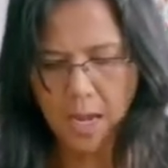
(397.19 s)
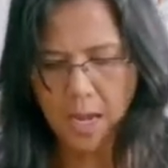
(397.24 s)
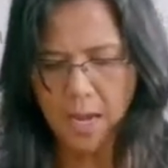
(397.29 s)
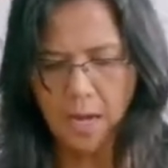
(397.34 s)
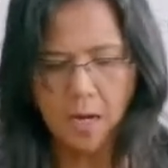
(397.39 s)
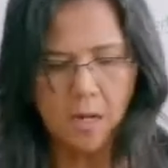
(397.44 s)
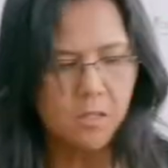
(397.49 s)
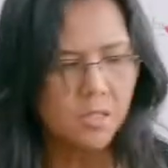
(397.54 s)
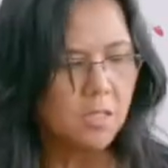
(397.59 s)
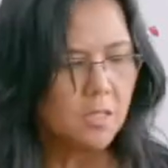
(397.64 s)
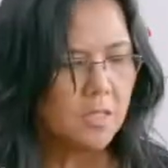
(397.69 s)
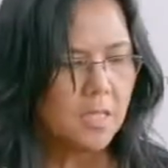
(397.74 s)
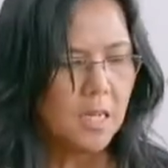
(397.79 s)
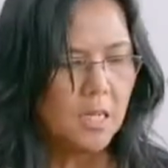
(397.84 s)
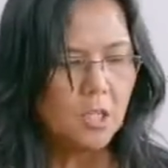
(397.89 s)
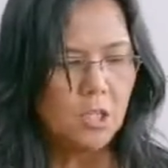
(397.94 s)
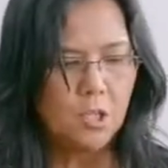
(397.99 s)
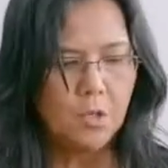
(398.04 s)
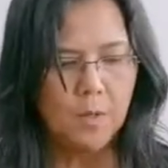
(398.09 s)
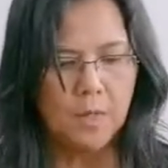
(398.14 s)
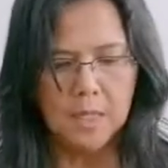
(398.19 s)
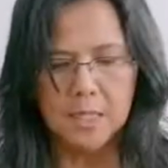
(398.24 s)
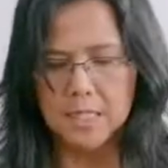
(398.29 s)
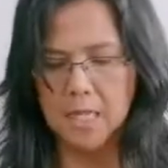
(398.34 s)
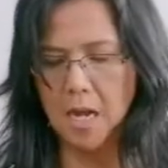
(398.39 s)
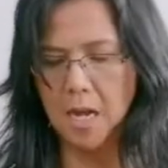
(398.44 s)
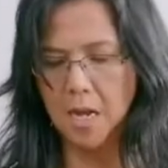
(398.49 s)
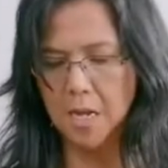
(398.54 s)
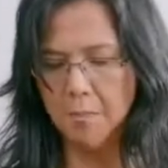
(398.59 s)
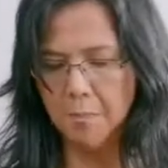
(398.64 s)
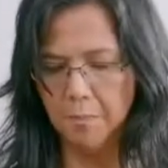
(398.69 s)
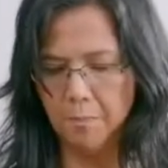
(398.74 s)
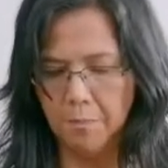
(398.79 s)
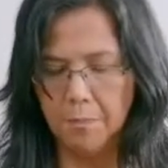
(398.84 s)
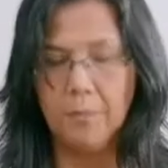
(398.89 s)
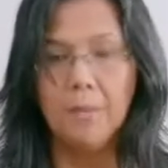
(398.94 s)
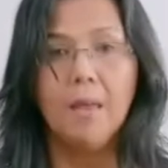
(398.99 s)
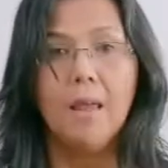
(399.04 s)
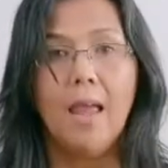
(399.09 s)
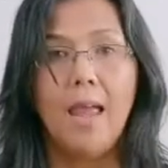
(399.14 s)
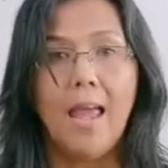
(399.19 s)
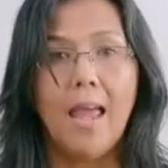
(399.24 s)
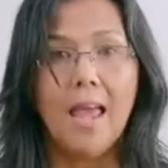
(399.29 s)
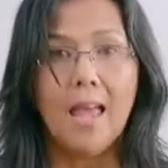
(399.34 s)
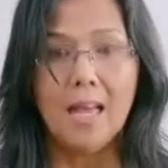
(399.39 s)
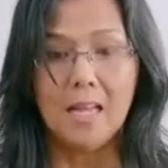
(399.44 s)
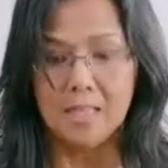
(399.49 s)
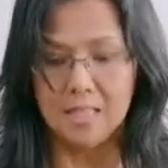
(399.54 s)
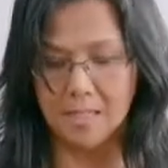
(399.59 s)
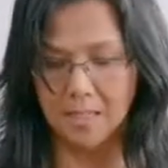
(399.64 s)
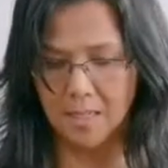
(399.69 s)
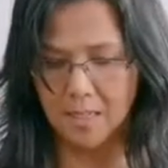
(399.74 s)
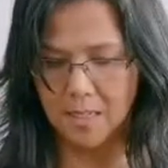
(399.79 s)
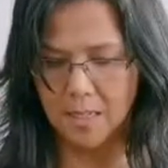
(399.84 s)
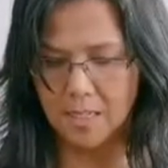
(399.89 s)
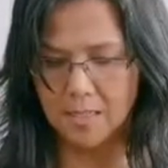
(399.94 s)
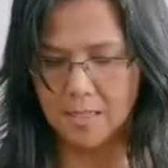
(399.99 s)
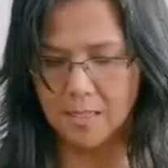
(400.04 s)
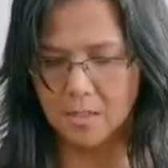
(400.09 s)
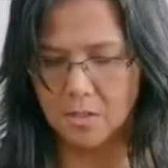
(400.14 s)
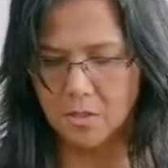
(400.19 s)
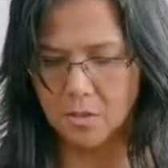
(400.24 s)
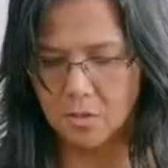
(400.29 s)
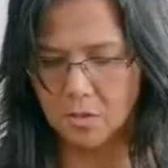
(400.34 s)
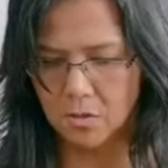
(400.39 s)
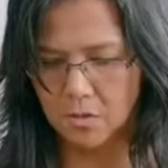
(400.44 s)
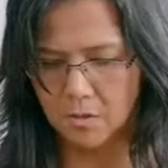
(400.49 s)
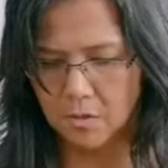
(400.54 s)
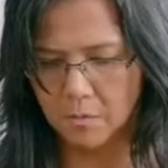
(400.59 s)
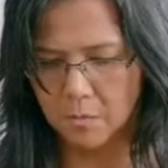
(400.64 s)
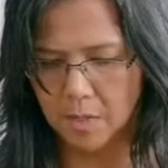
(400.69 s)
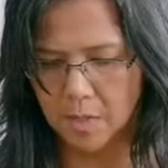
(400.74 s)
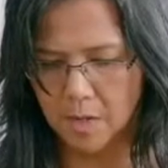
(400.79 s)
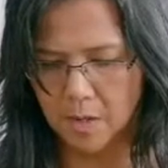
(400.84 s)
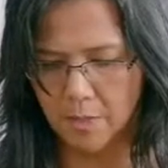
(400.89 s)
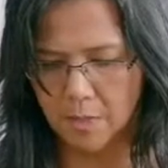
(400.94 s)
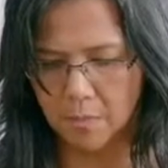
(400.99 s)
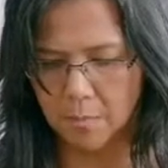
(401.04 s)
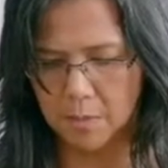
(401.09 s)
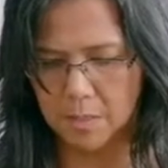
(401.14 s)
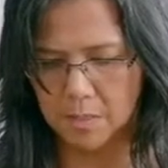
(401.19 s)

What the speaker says: And I'll just take 2 at a time, and let's cut them into